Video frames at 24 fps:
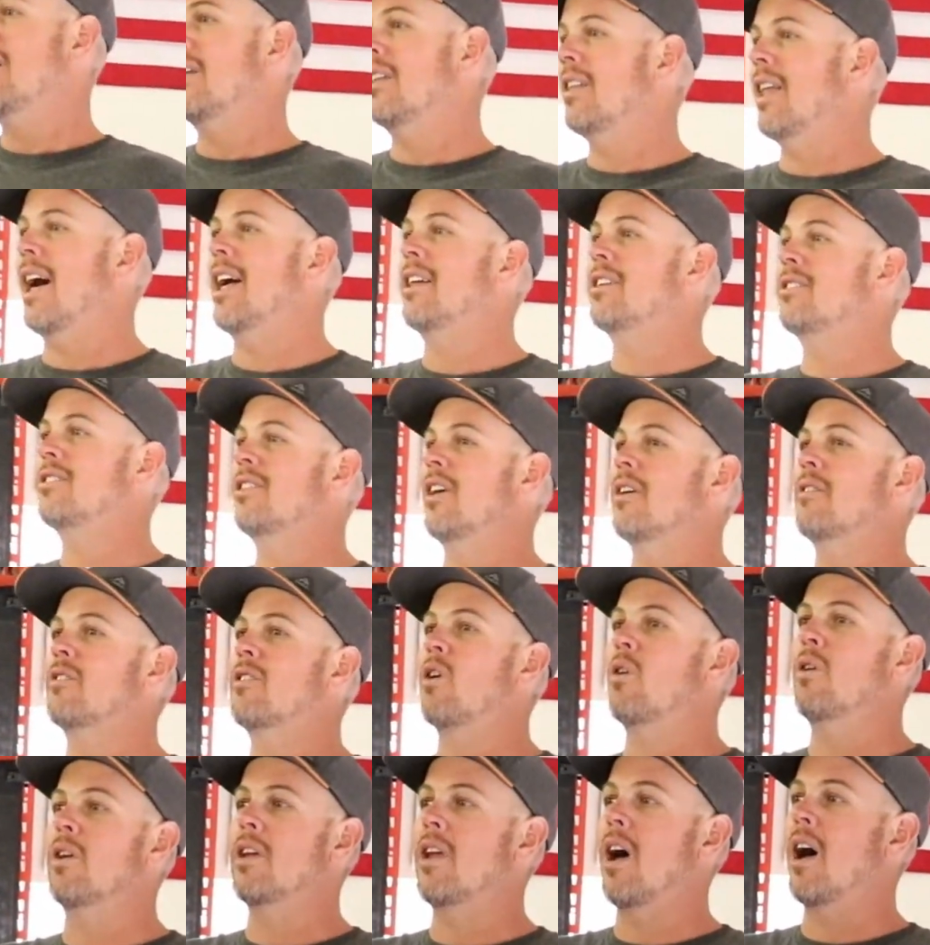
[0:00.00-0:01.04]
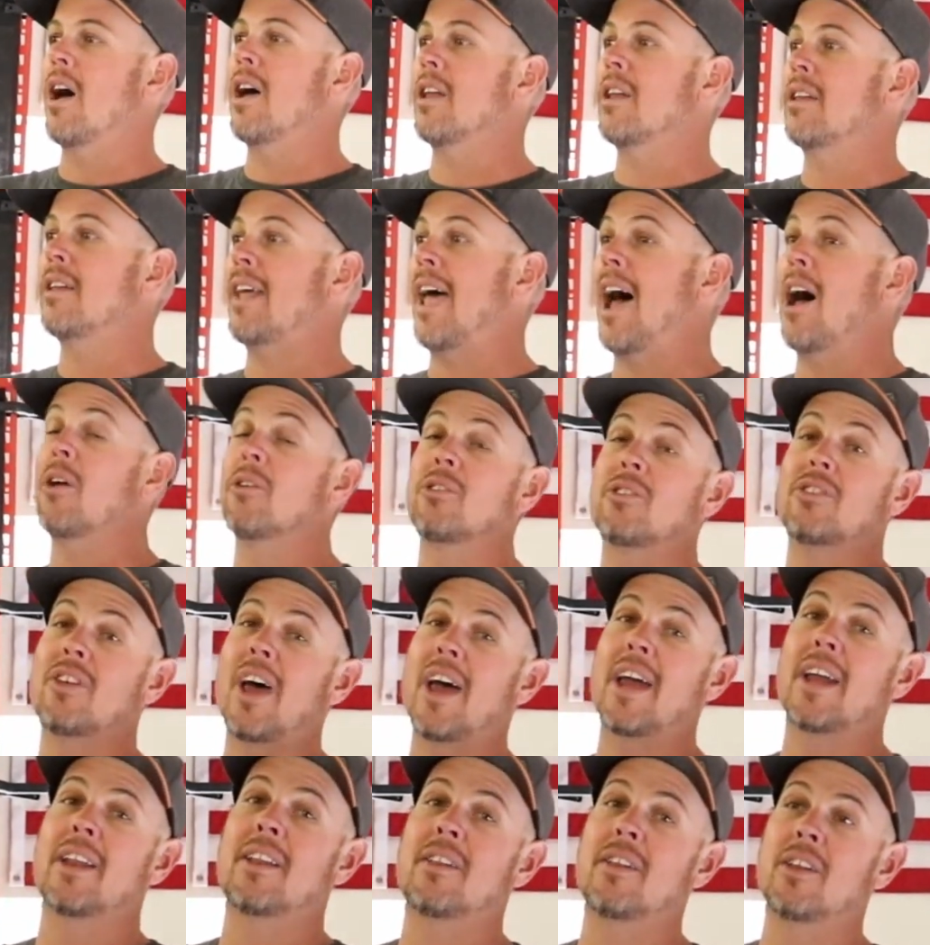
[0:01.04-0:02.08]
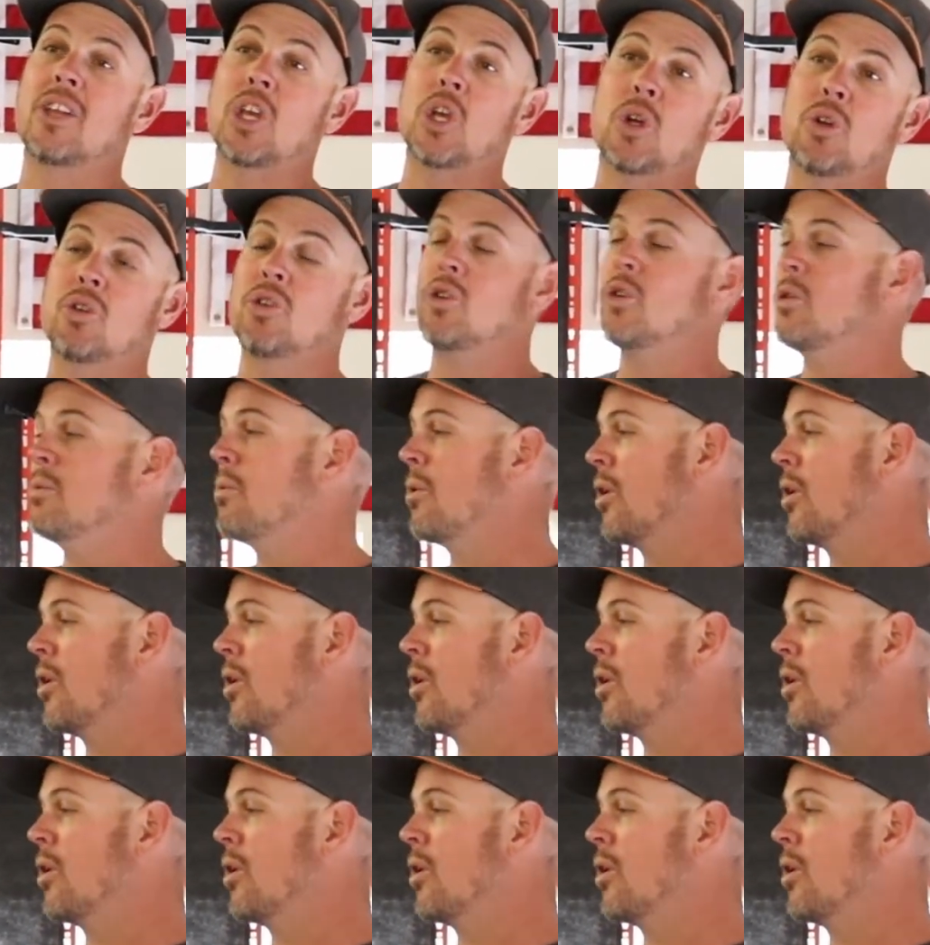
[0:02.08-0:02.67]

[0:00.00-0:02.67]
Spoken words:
A lot of stuff going on outside the YouTube